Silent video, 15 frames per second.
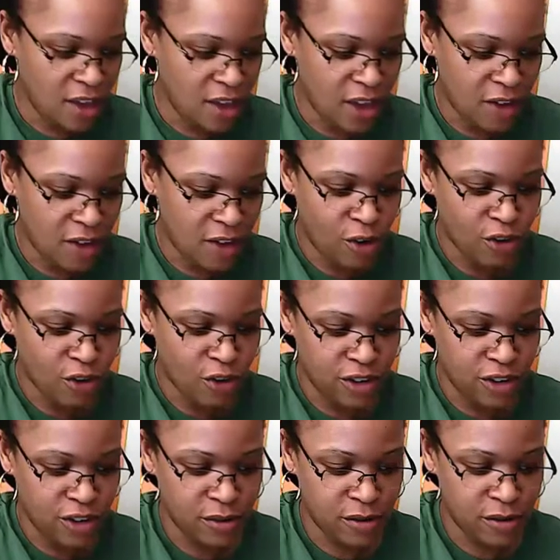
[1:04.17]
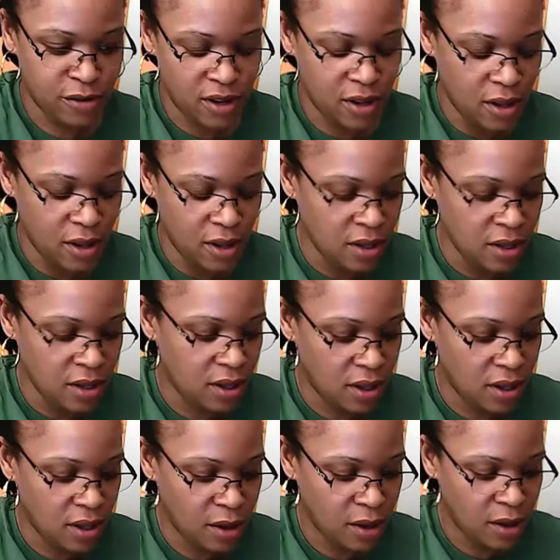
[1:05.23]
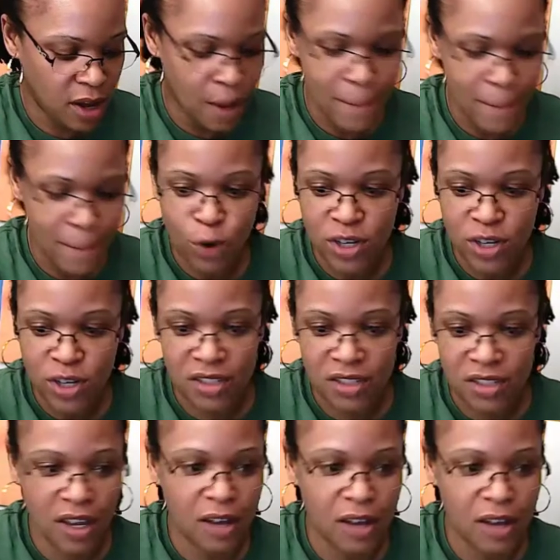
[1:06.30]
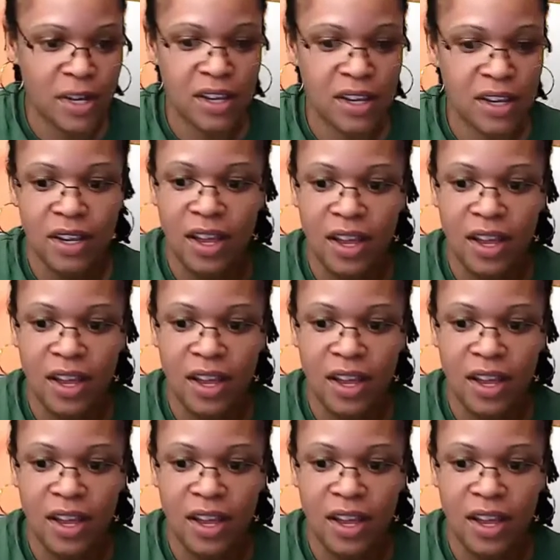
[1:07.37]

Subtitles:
you have all your different components that come in it.